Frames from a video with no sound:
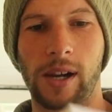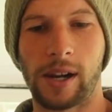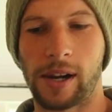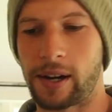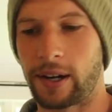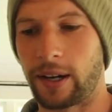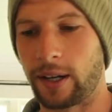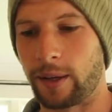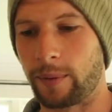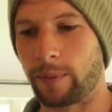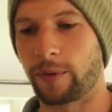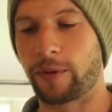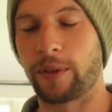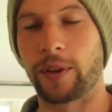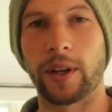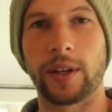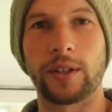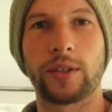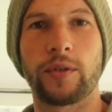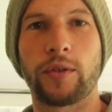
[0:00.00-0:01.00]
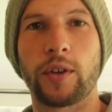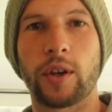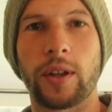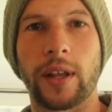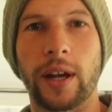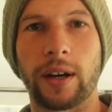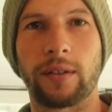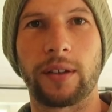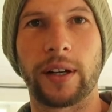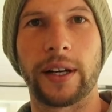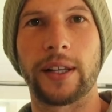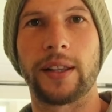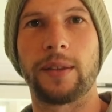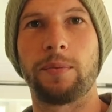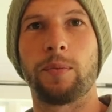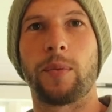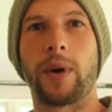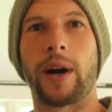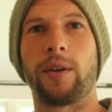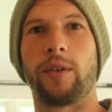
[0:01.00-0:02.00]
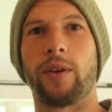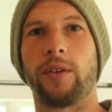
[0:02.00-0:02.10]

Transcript: For those of you that read my